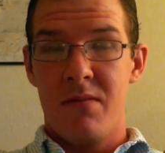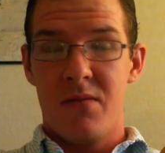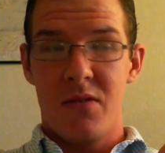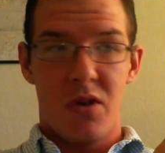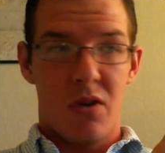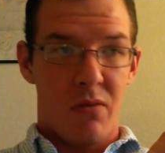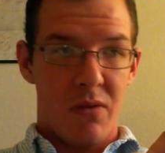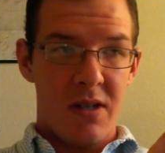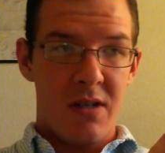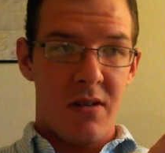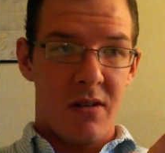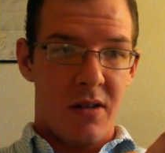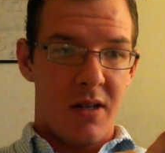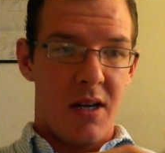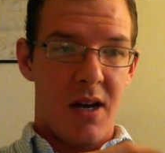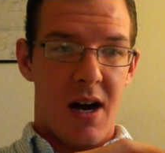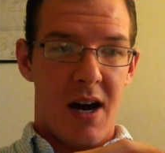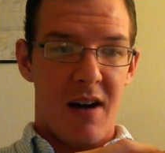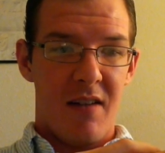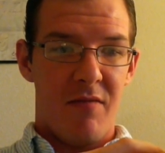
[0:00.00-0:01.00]
So
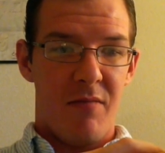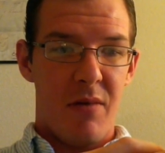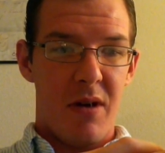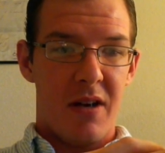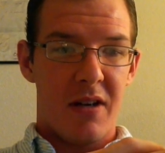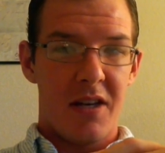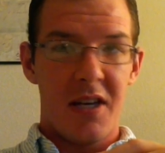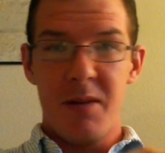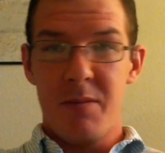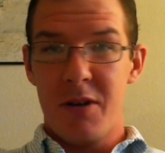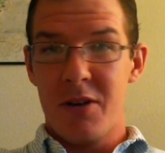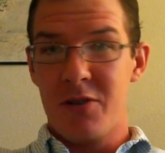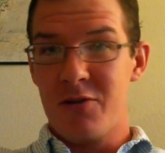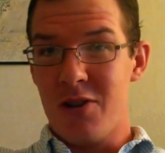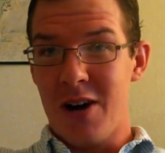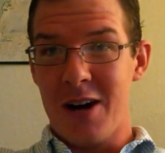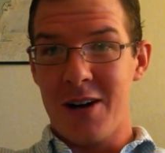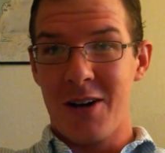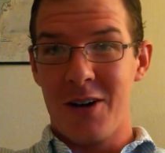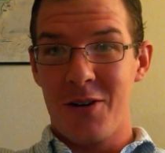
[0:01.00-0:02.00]
recently, I've been keeping
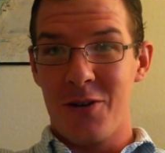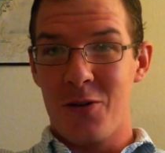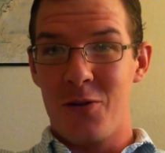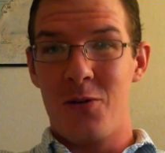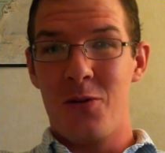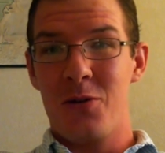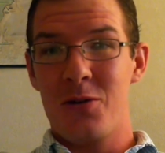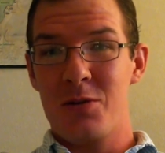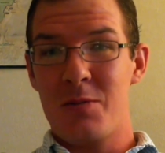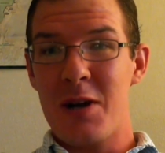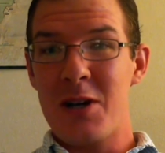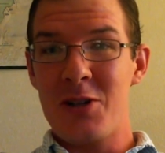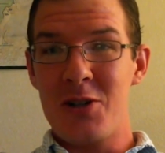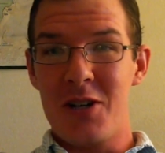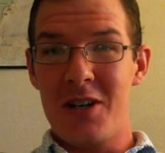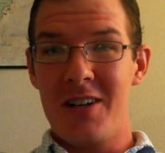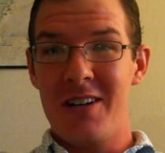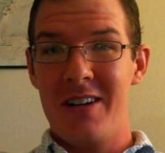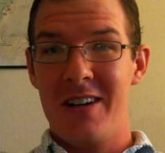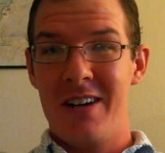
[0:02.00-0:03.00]
track on a Google
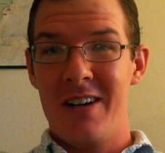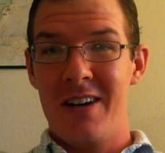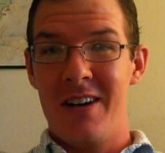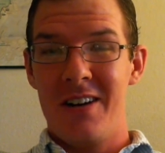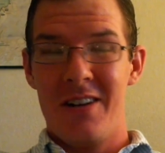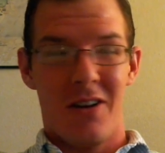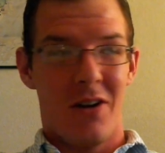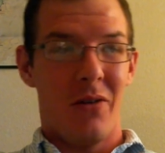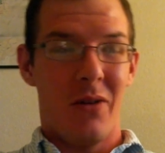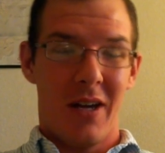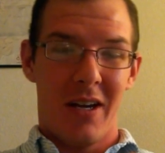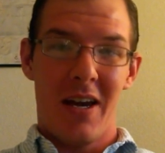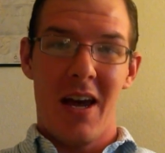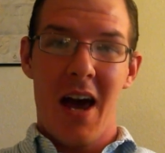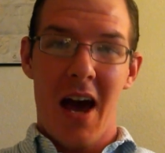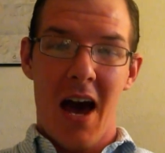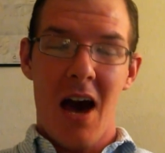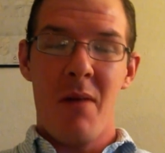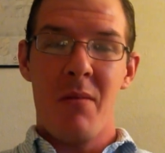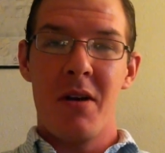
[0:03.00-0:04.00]
spreadsheet. Like
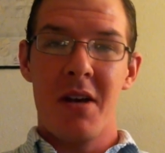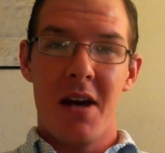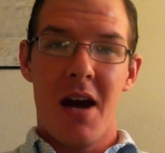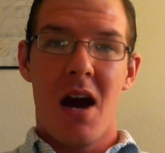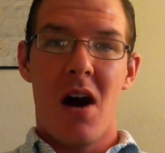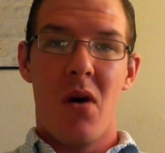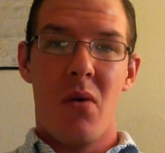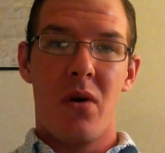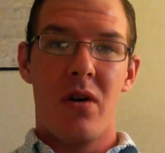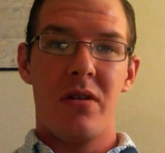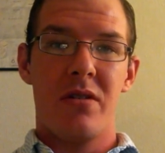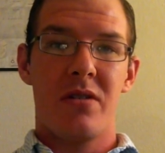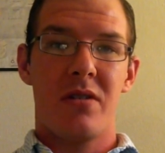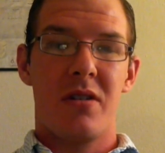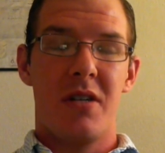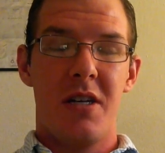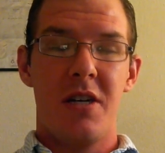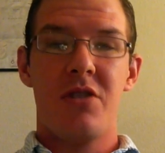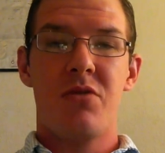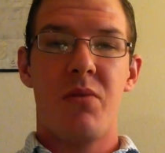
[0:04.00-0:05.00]
how many
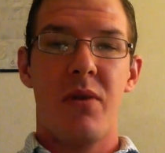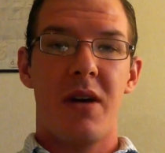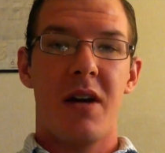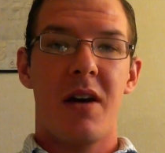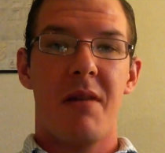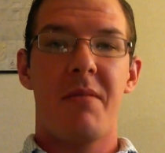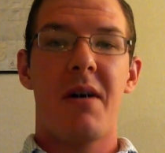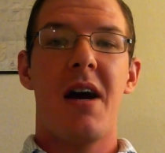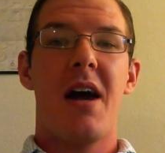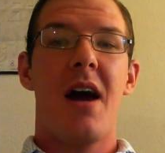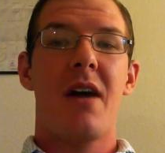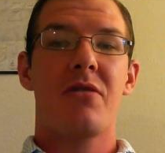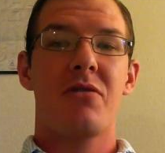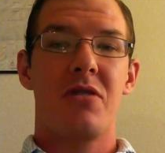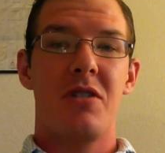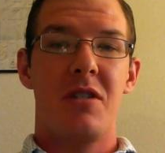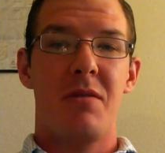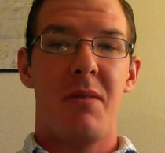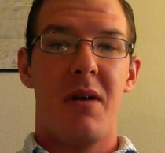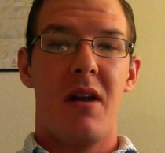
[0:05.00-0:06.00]
hours each week am I
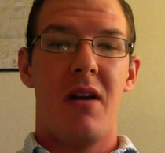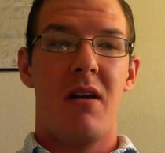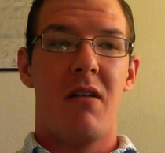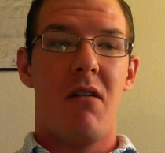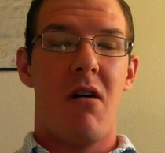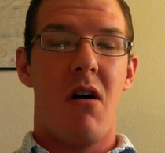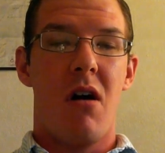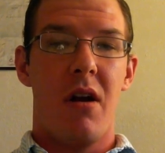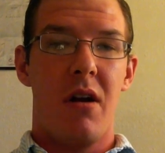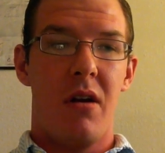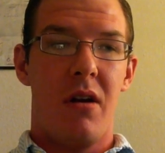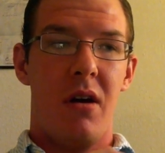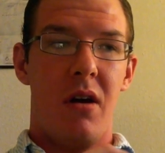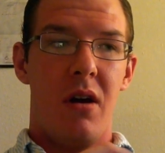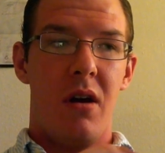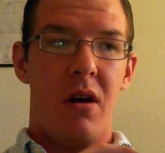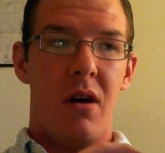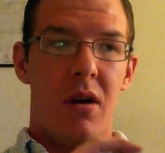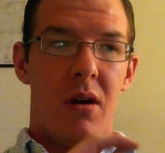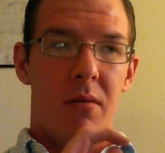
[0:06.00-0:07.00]
actually spending on
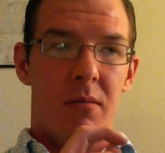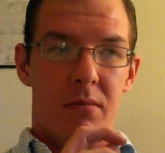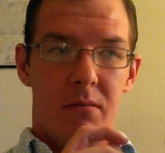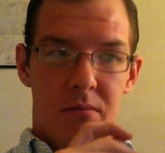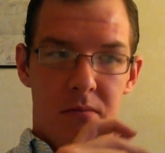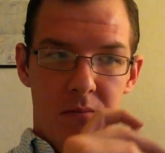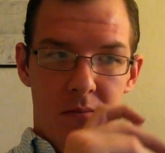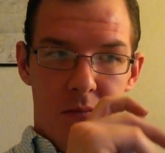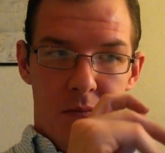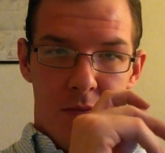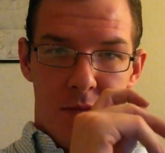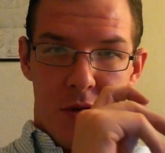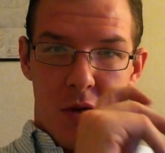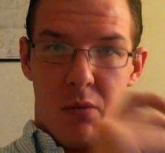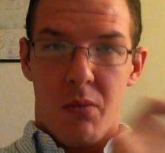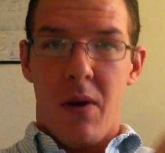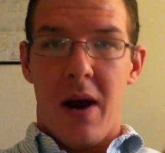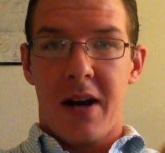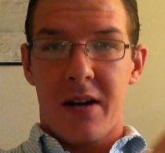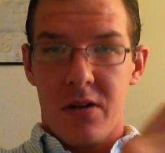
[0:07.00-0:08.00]

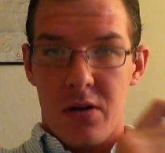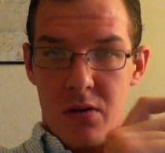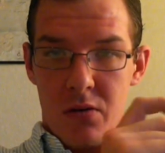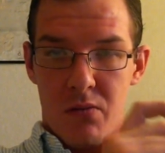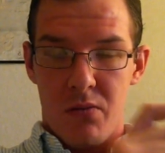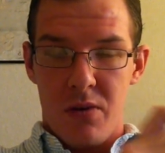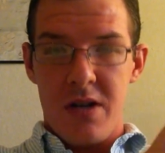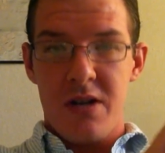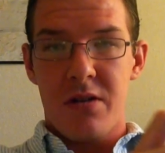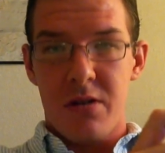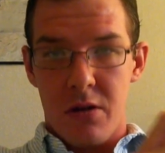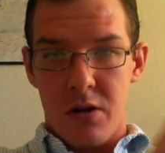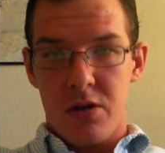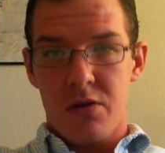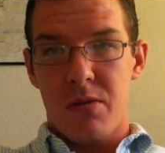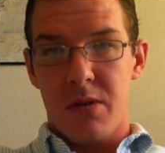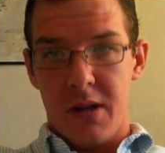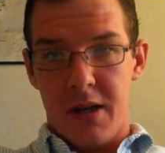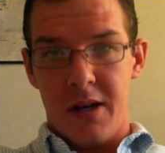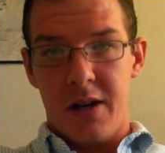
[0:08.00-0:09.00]
direct research
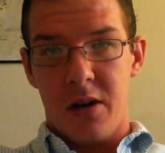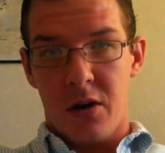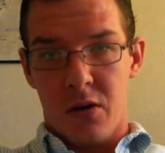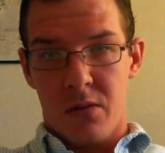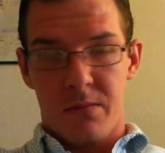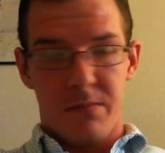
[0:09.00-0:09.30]
related